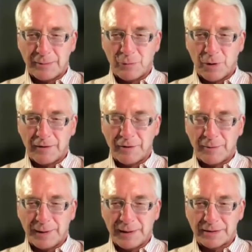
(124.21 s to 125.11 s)
One of them
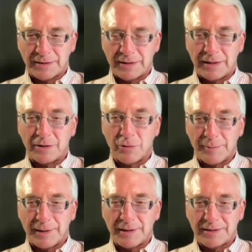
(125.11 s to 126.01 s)
is the
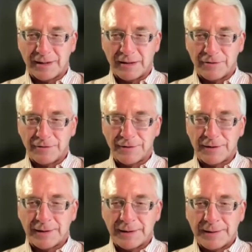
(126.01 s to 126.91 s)
equipment itself.
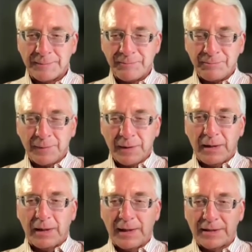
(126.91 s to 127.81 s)

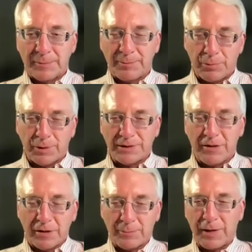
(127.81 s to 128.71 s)
It's what's
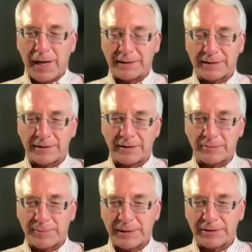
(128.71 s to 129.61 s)
called a practice
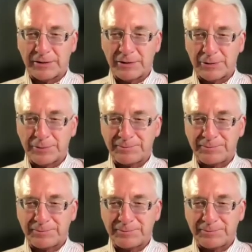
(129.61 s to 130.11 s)
expense code.